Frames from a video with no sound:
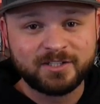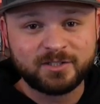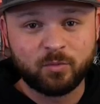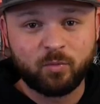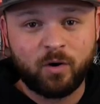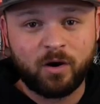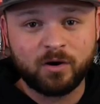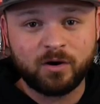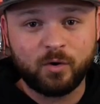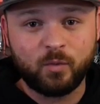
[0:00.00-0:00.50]
to
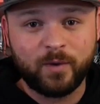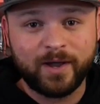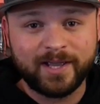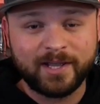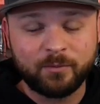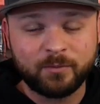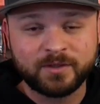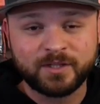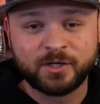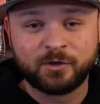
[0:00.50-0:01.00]
walk
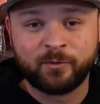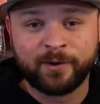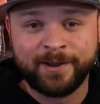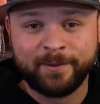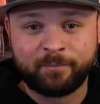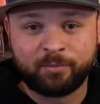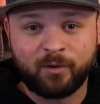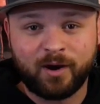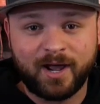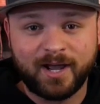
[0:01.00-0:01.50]
away with the
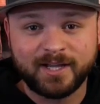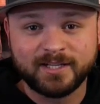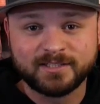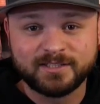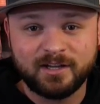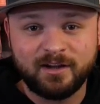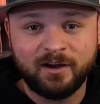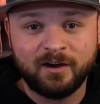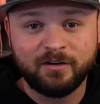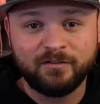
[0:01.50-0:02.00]
grand
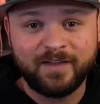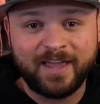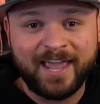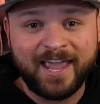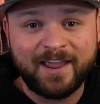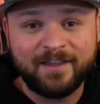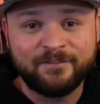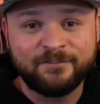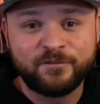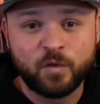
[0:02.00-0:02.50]
prize of
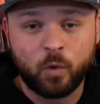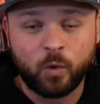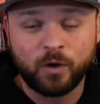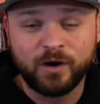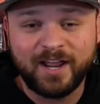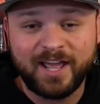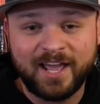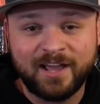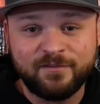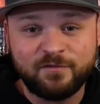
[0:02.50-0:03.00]
a
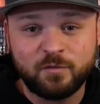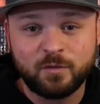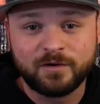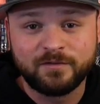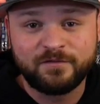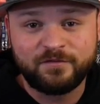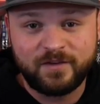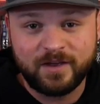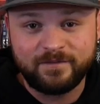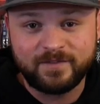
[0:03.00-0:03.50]
Ford F
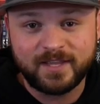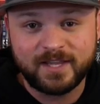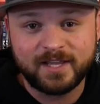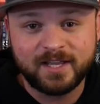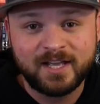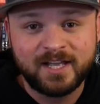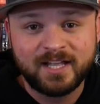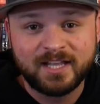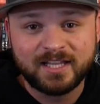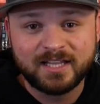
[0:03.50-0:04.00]

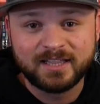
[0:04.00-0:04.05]
150